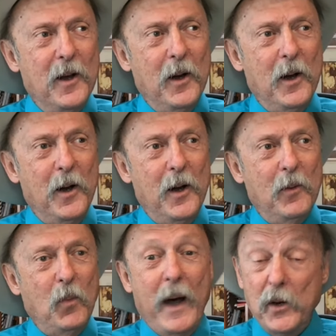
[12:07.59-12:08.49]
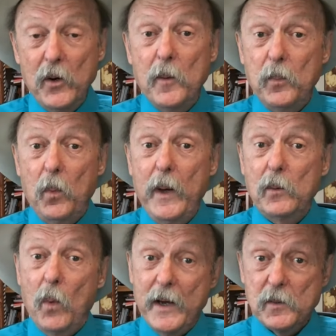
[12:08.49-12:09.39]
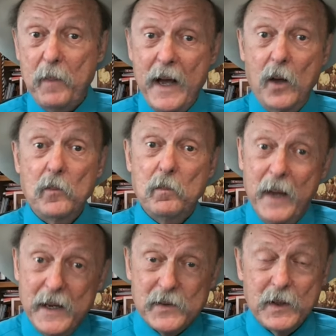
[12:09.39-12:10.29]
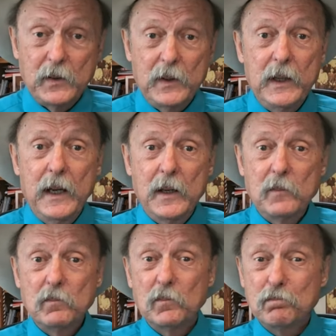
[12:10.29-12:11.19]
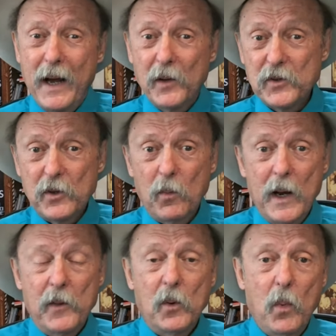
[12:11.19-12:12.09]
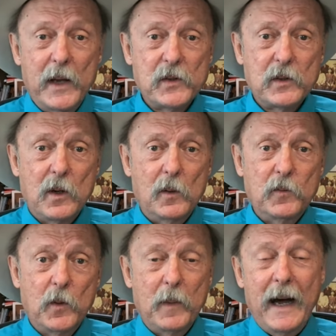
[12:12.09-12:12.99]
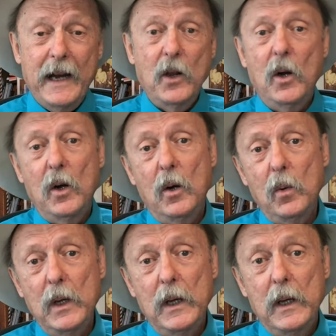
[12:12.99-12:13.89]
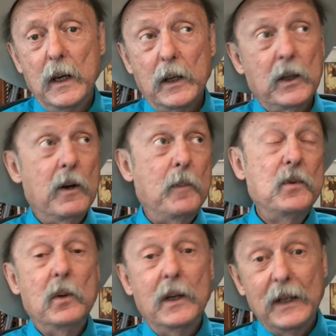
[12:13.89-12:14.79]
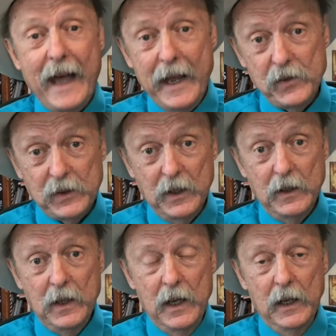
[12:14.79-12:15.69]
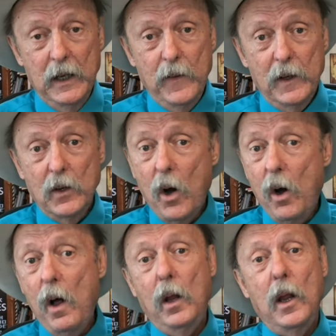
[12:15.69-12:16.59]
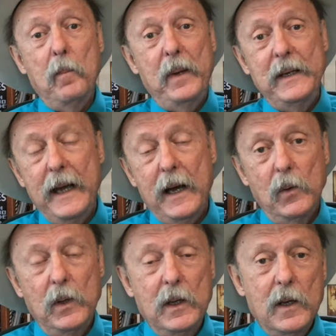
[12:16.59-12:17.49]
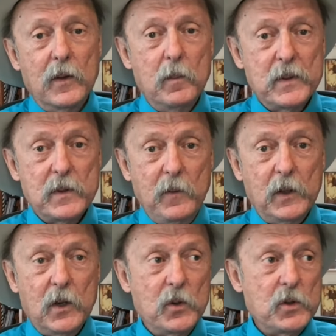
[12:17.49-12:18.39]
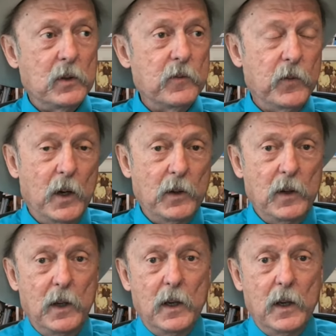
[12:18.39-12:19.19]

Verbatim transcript: Wyatt Earp went westbound, basically, and bounced around the west from Idaho clear up to Alaska, and then all up and down the Pacific Ocean front